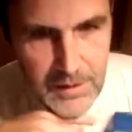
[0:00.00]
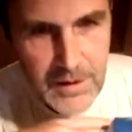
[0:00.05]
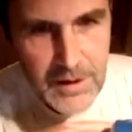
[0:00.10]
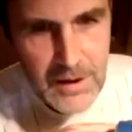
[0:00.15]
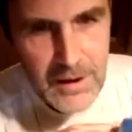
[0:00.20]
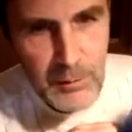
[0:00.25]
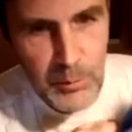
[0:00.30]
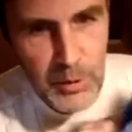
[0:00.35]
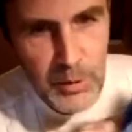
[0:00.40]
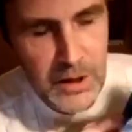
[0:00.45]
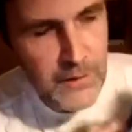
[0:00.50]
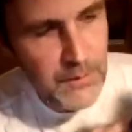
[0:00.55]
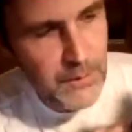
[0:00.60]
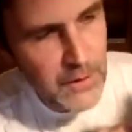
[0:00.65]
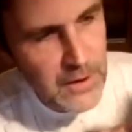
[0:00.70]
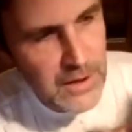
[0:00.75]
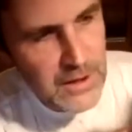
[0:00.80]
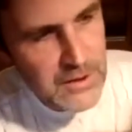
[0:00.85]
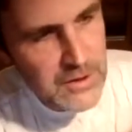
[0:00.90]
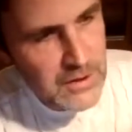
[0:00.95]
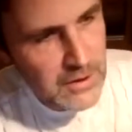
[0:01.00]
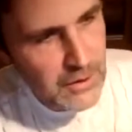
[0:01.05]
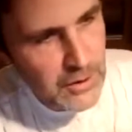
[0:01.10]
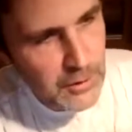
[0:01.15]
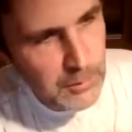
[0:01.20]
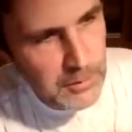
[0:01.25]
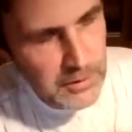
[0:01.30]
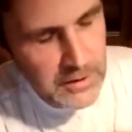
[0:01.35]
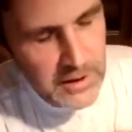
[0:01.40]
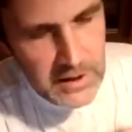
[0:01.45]
And when I finish in a
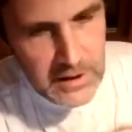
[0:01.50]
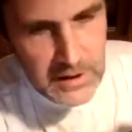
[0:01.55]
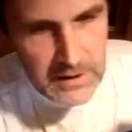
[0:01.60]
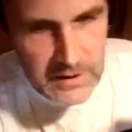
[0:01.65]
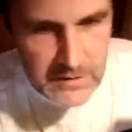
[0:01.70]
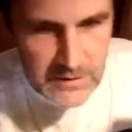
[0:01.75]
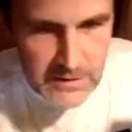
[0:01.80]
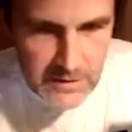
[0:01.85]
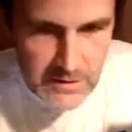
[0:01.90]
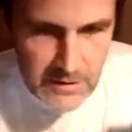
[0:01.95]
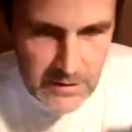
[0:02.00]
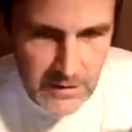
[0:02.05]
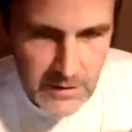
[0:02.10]
couple of days,